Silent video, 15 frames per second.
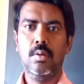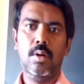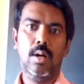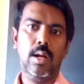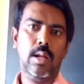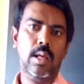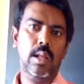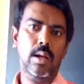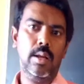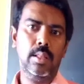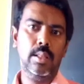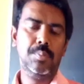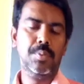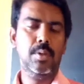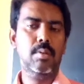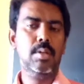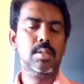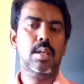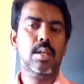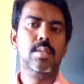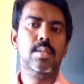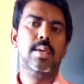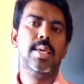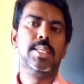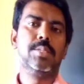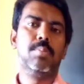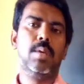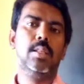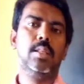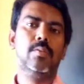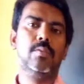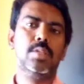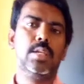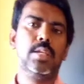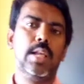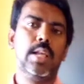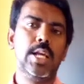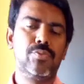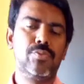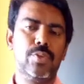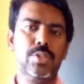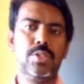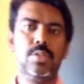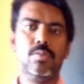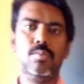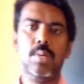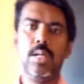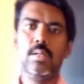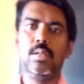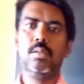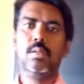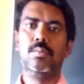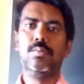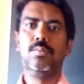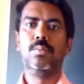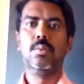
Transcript: And already in the previous class, I explained the physical classification of matter,